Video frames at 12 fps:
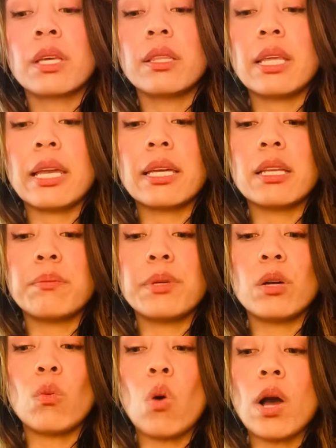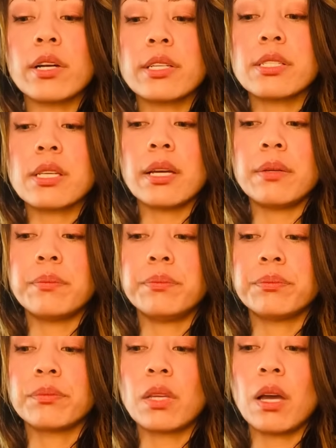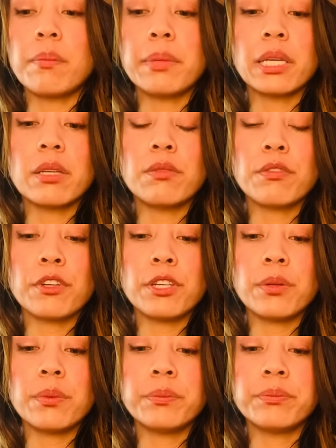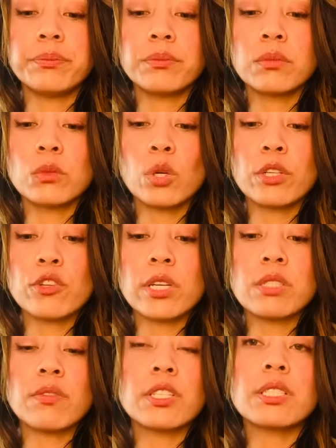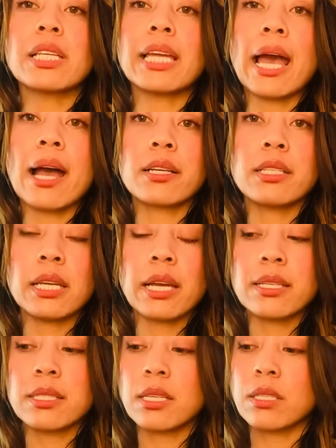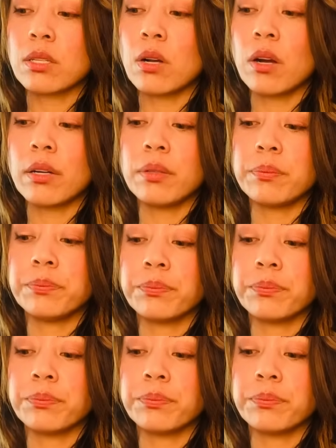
They can be a water sign coming in for you, or transversely acting as this card.